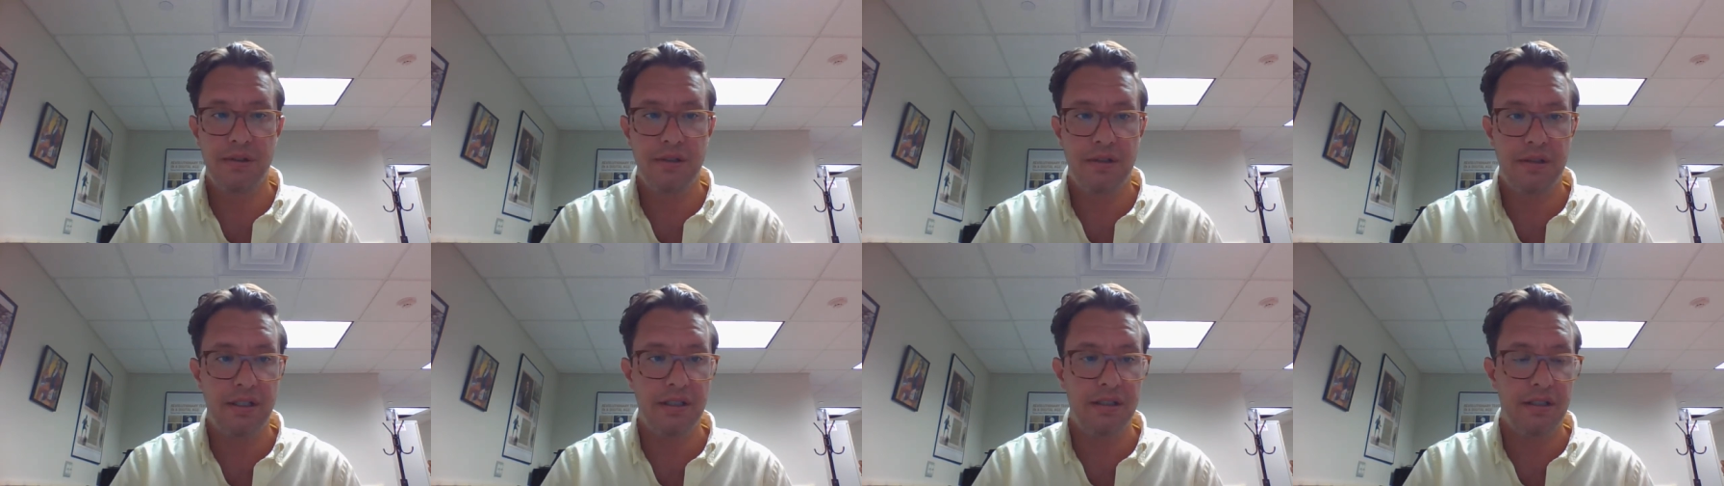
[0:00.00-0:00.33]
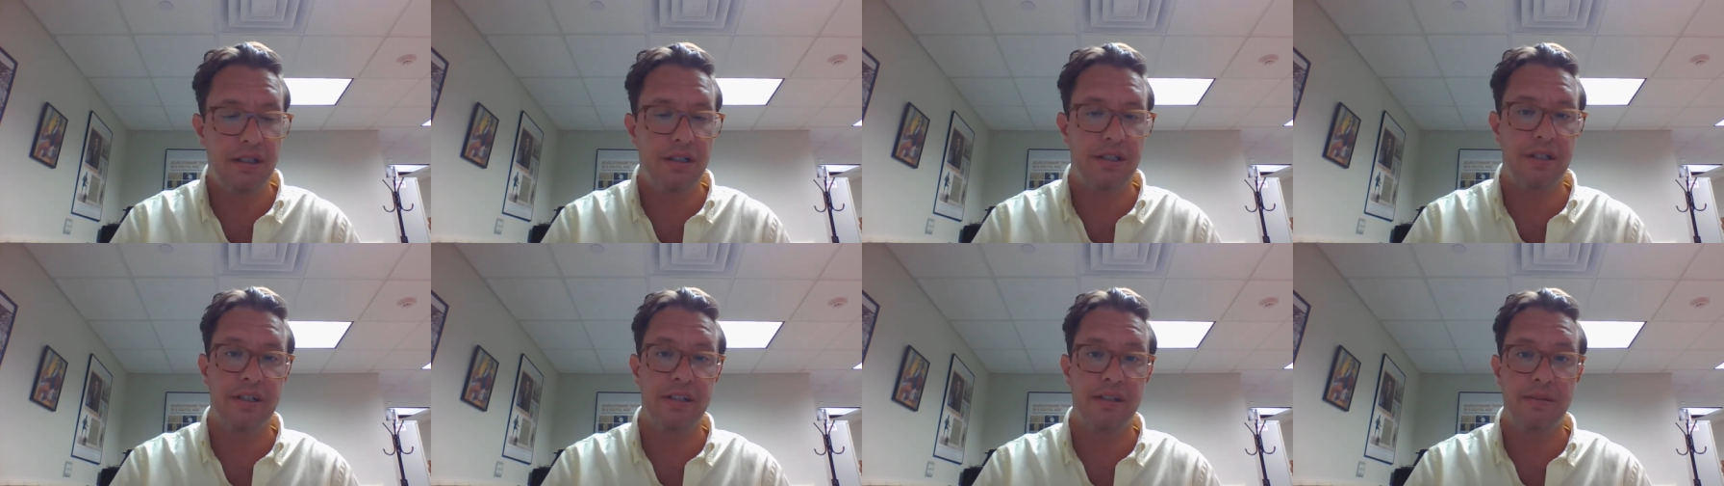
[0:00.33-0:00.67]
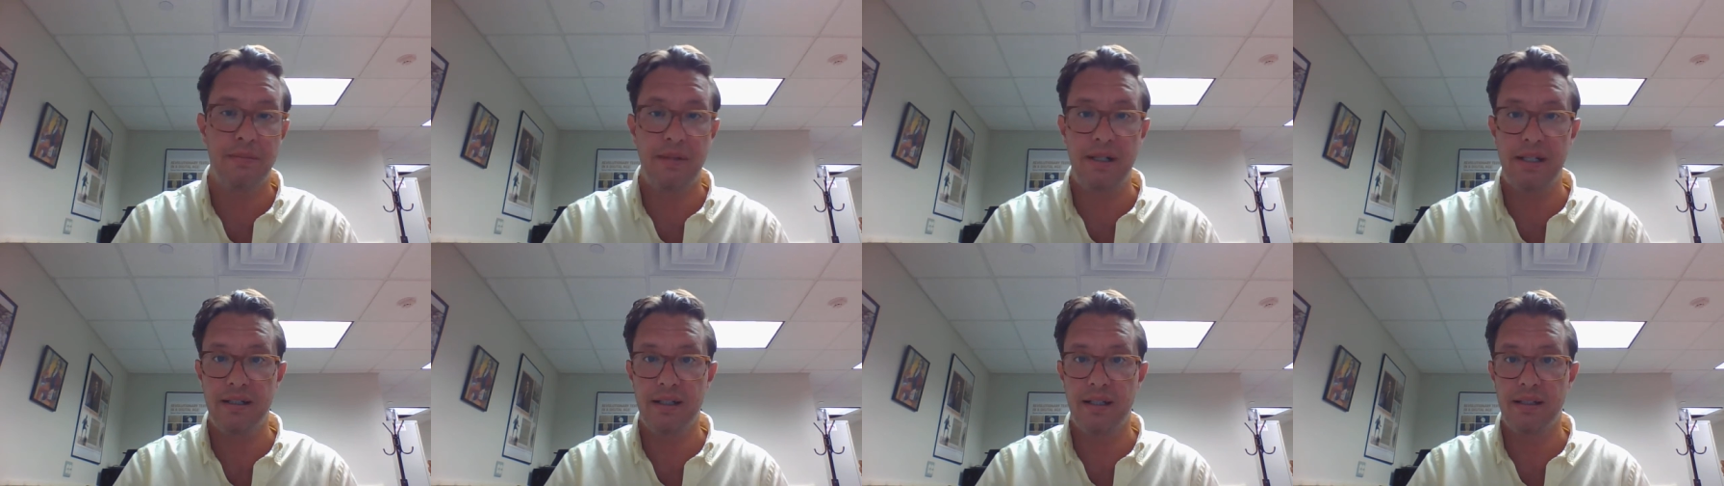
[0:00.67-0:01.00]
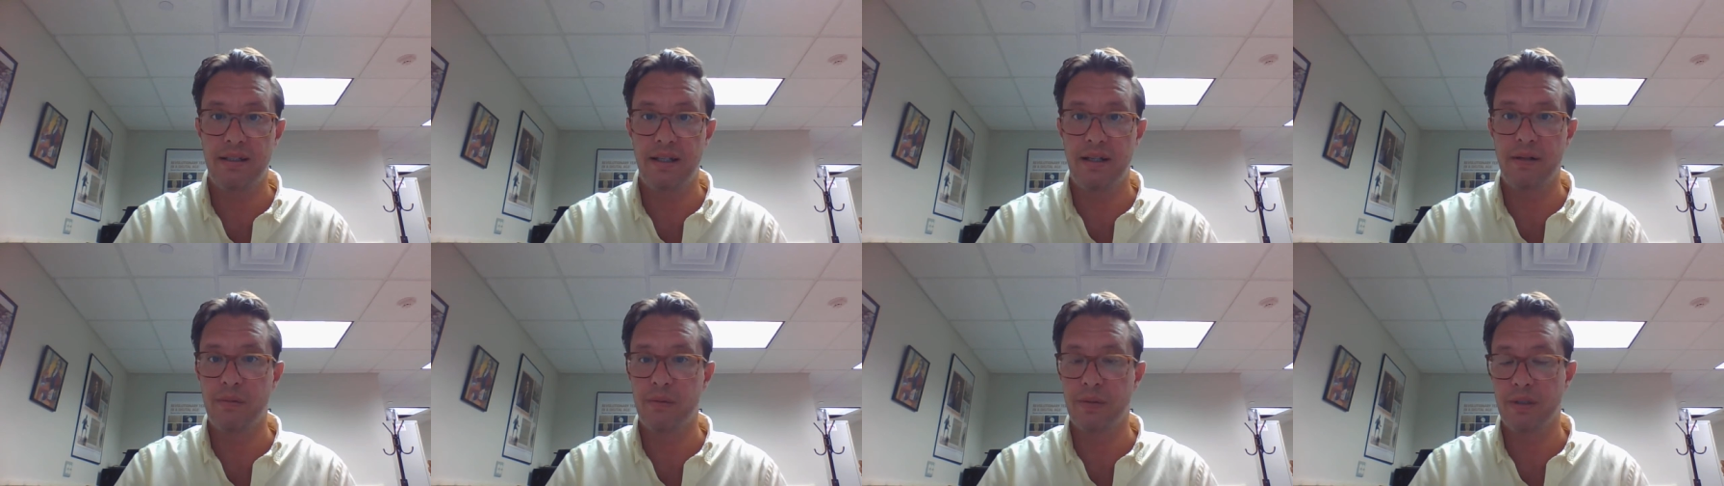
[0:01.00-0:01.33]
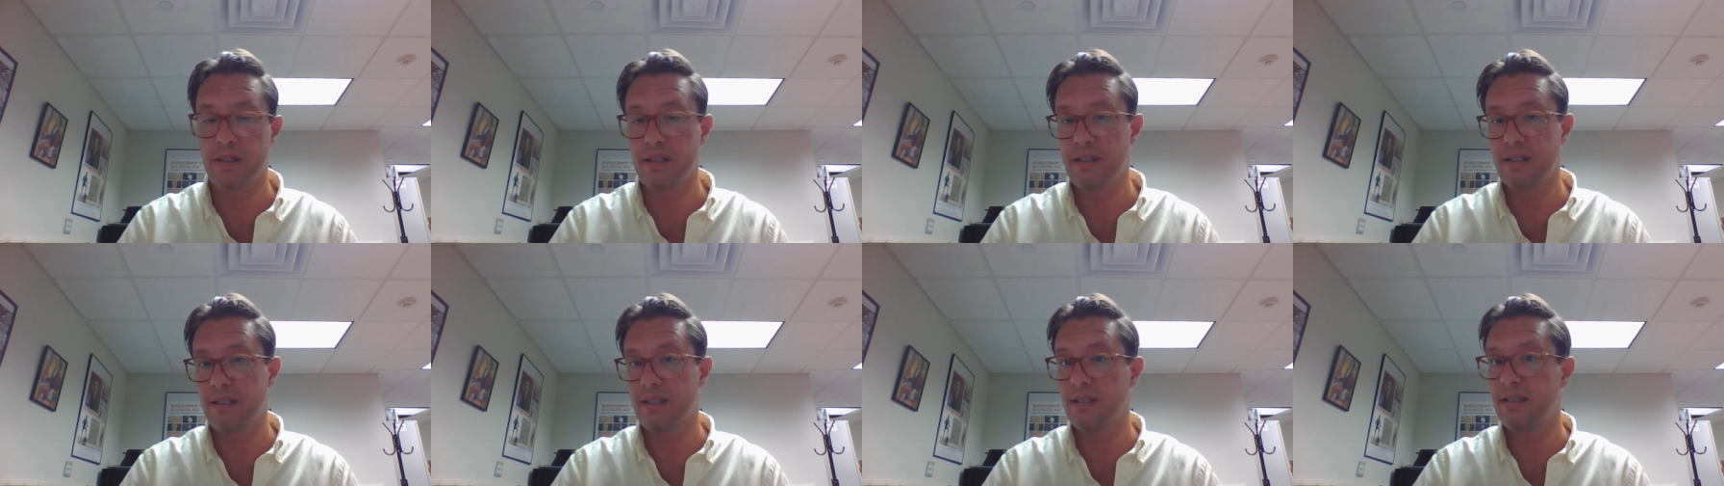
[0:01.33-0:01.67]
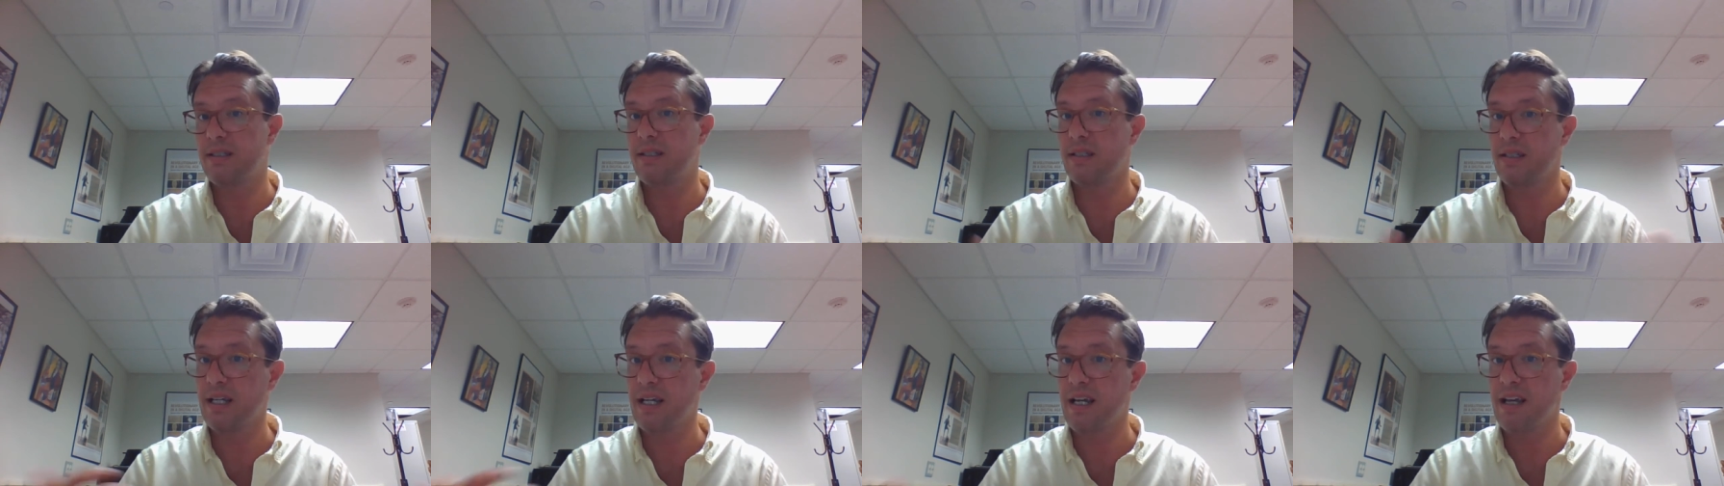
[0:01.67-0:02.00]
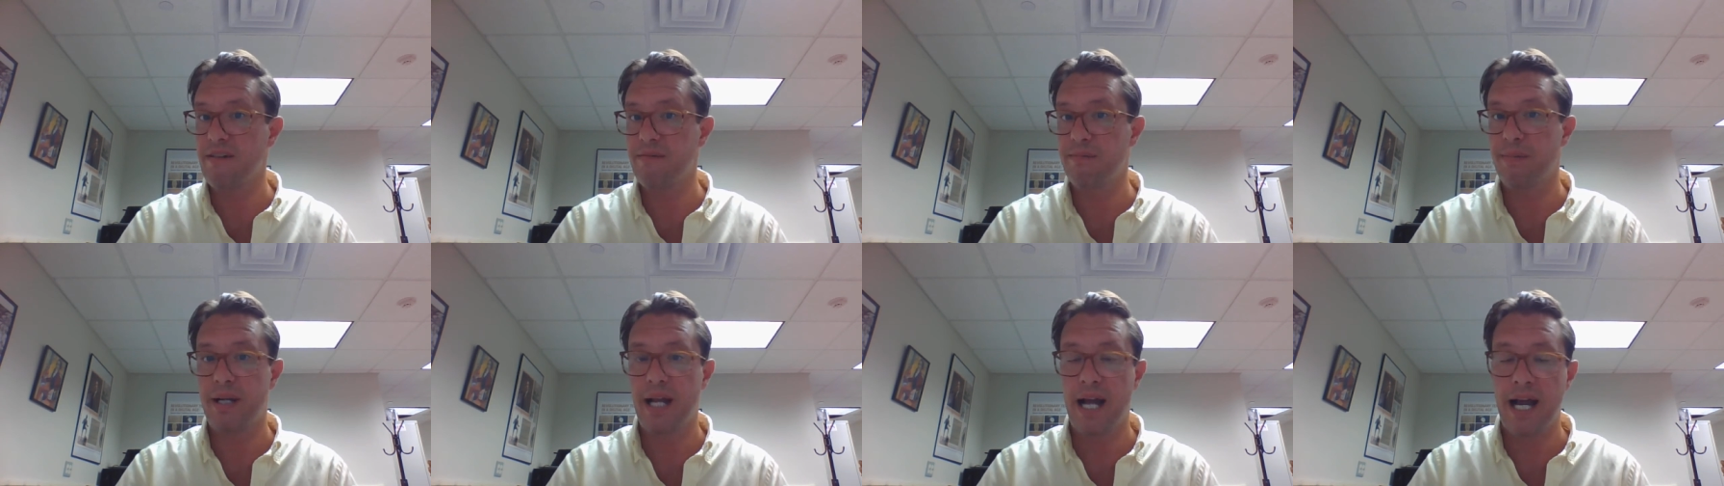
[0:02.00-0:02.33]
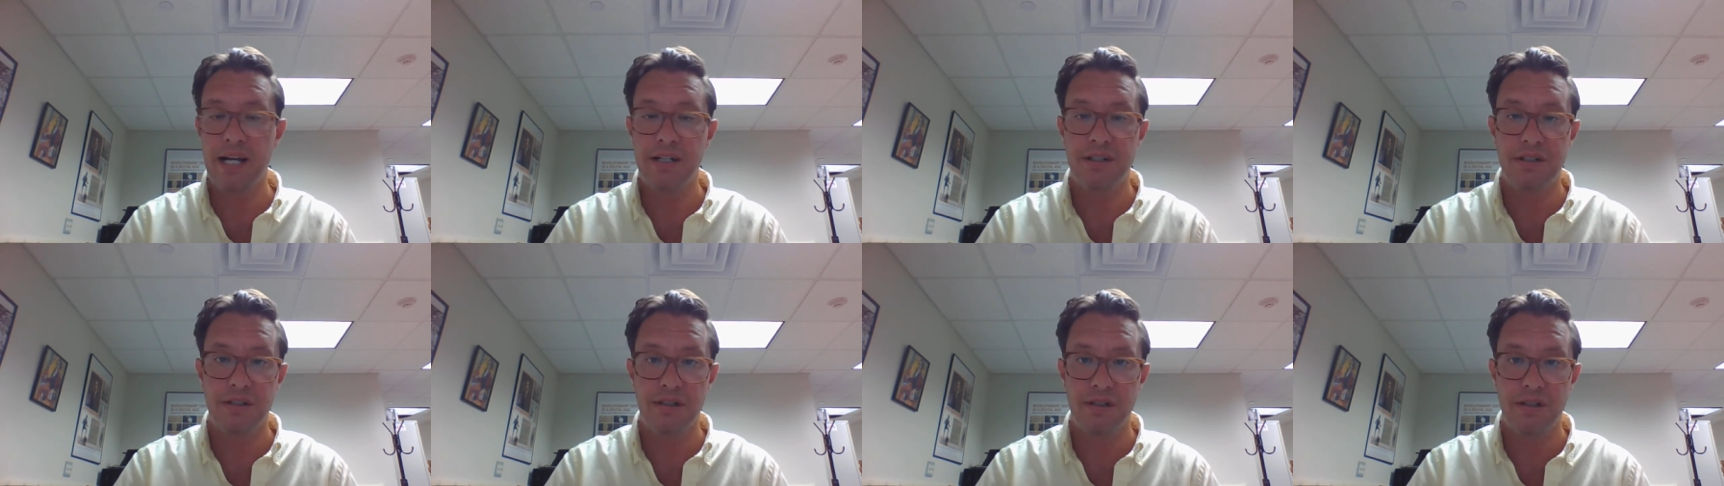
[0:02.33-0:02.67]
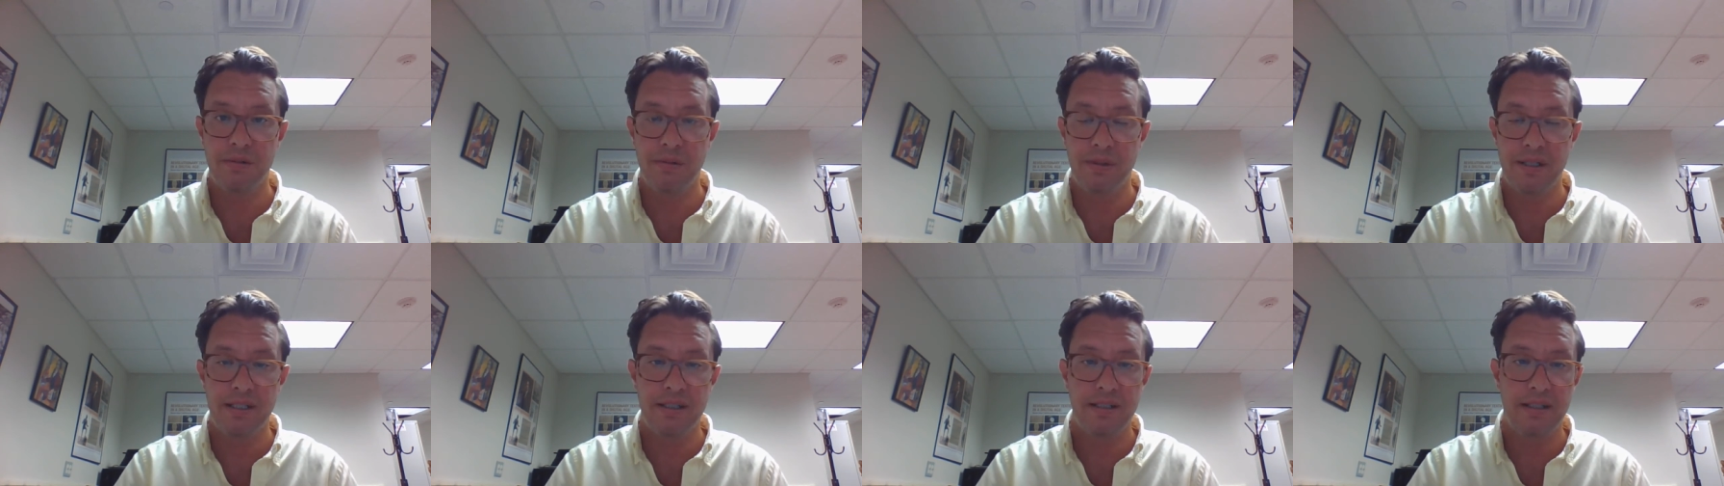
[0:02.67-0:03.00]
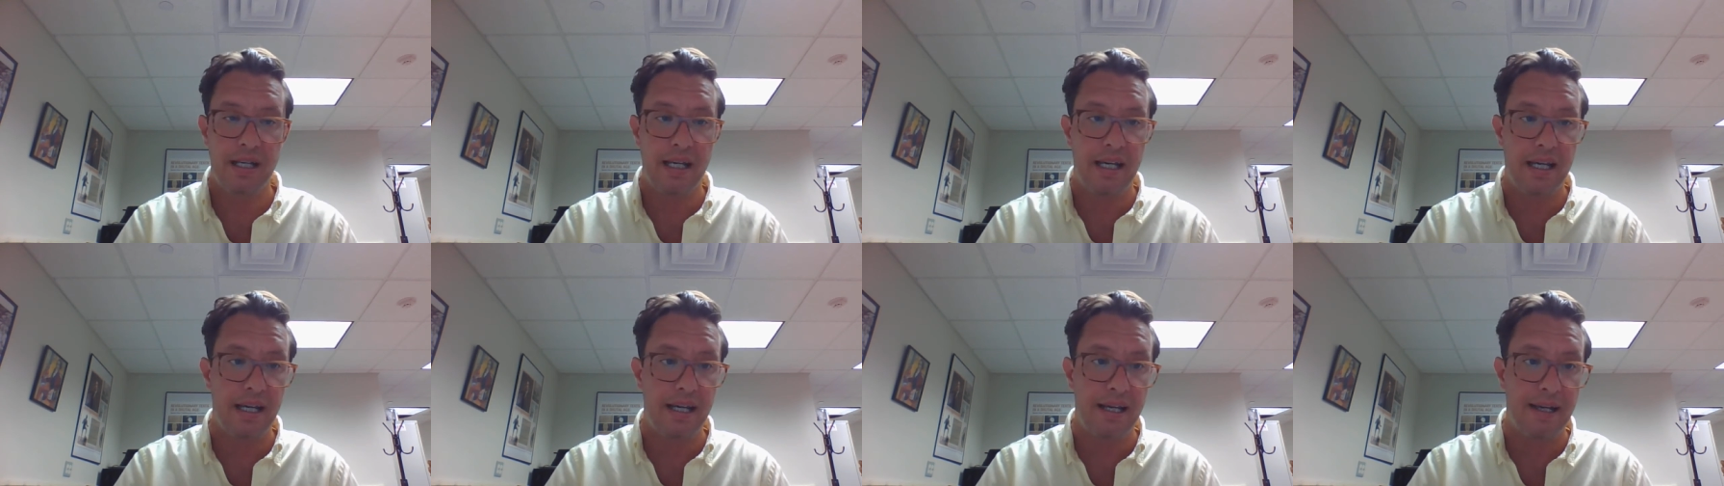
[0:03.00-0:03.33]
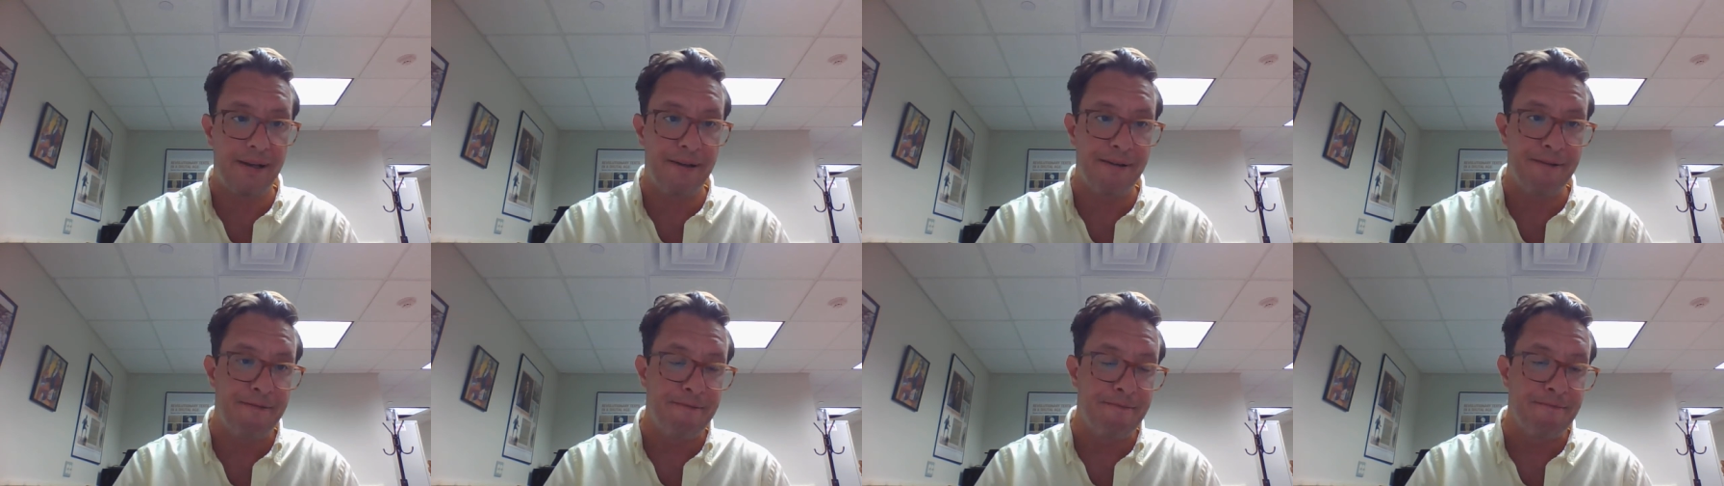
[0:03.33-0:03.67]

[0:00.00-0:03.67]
didn't just mean that they weren't enslaved, but actually was a